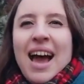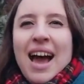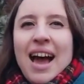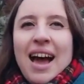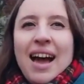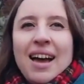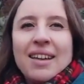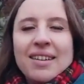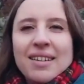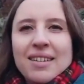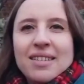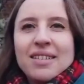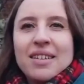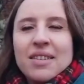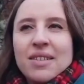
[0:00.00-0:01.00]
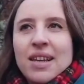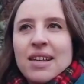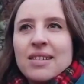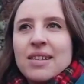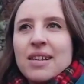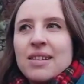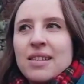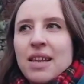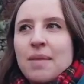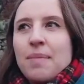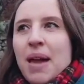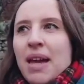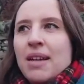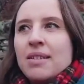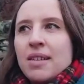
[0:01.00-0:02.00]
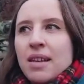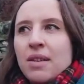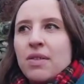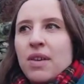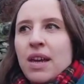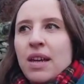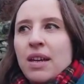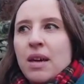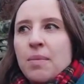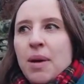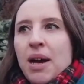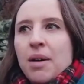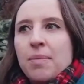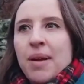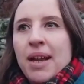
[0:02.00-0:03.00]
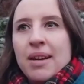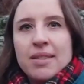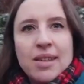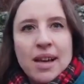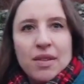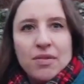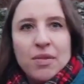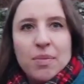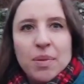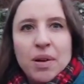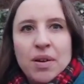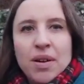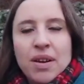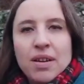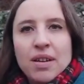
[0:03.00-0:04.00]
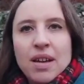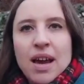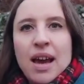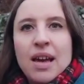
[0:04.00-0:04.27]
And this is the amazing thing about being self-employed